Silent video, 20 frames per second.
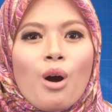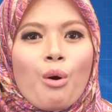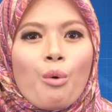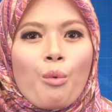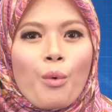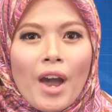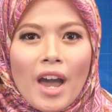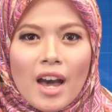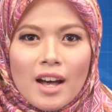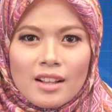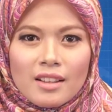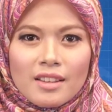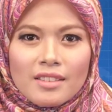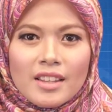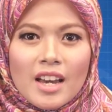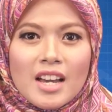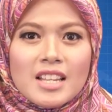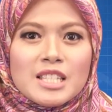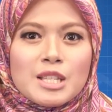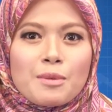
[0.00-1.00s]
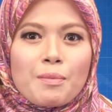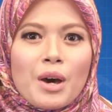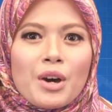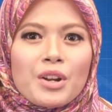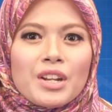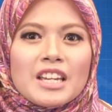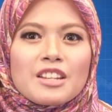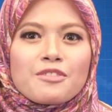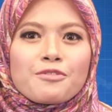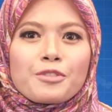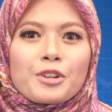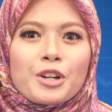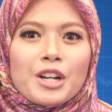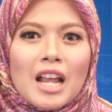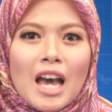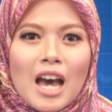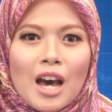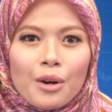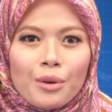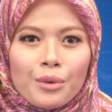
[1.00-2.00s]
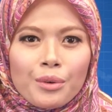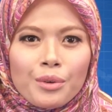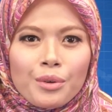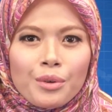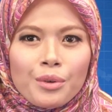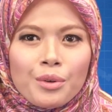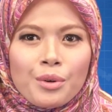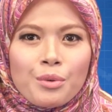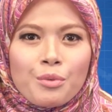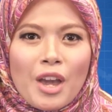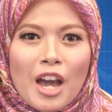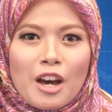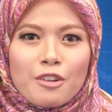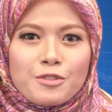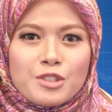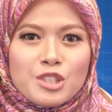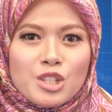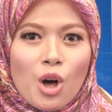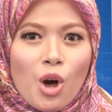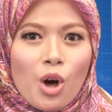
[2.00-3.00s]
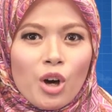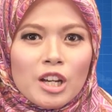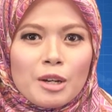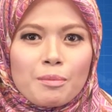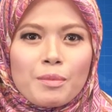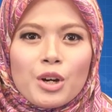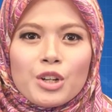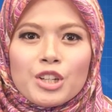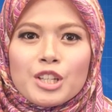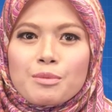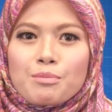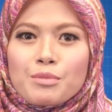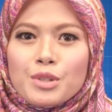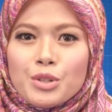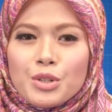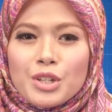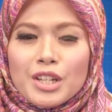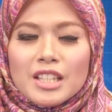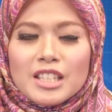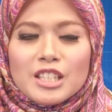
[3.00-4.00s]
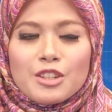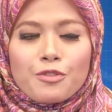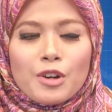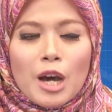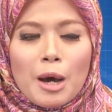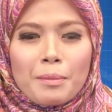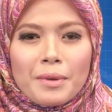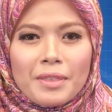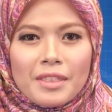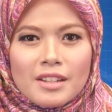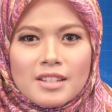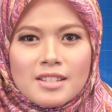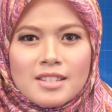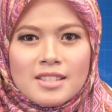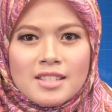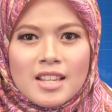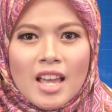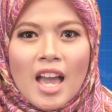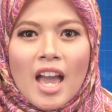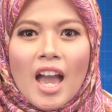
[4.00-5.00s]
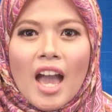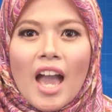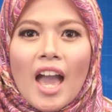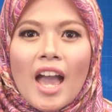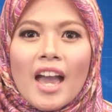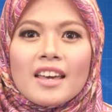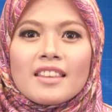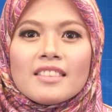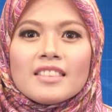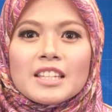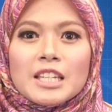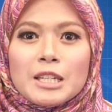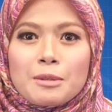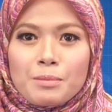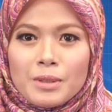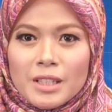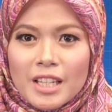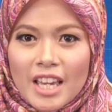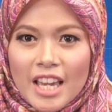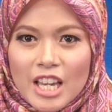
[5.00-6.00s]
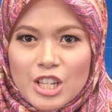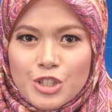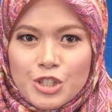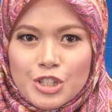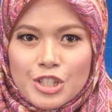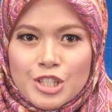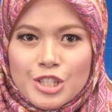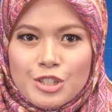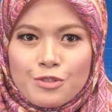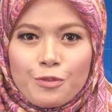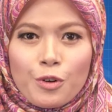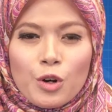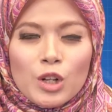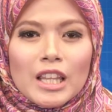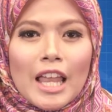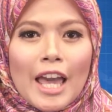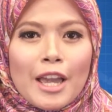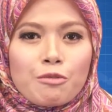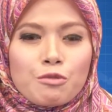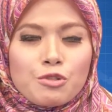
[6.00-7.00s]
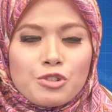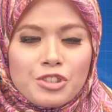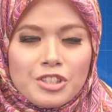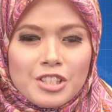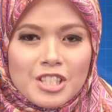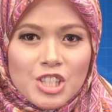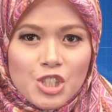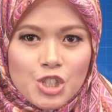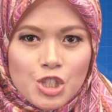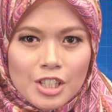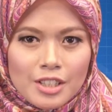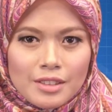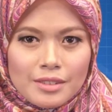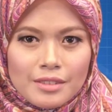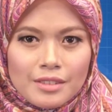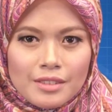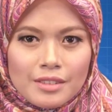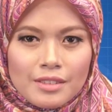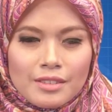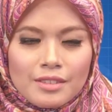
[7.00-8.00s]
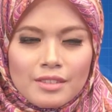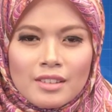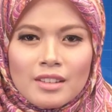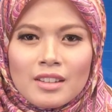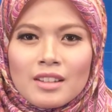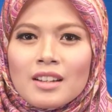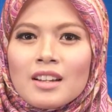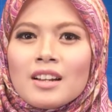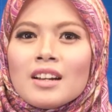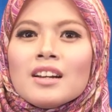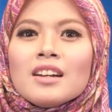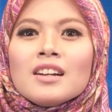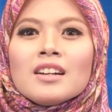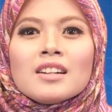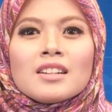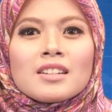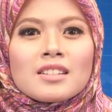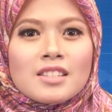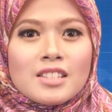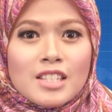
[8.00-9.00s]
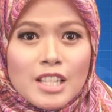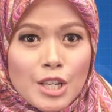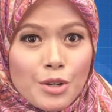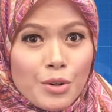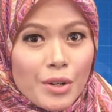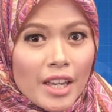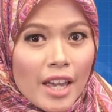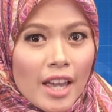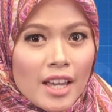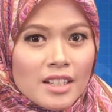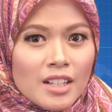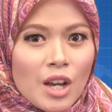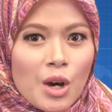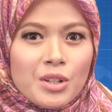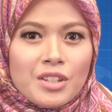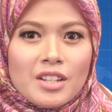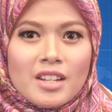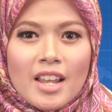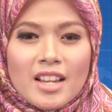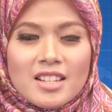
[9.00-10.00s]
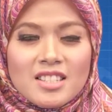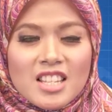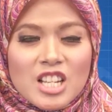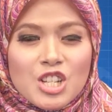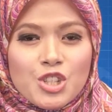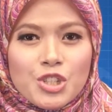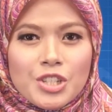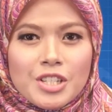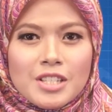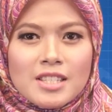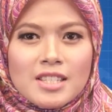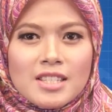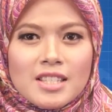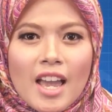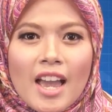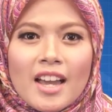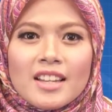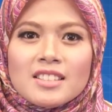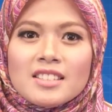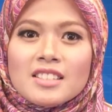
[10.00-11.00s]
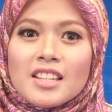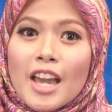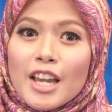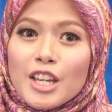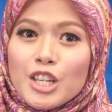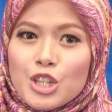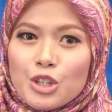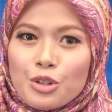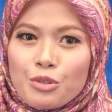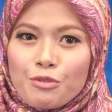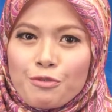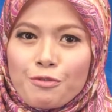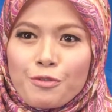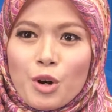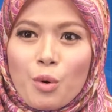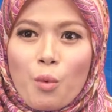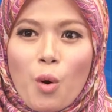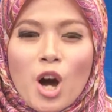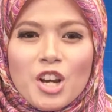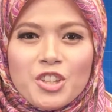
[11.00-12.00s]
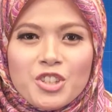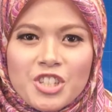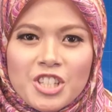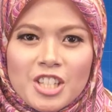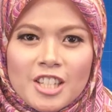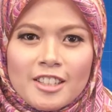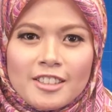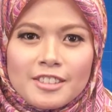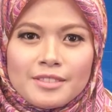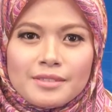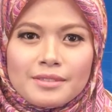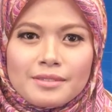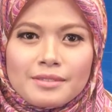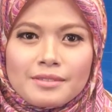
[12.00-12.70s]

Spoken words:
Well, that's about it for now. We have talked about communicative competence and the implications for language teaching. See you again on the next sessions and thank you for watching.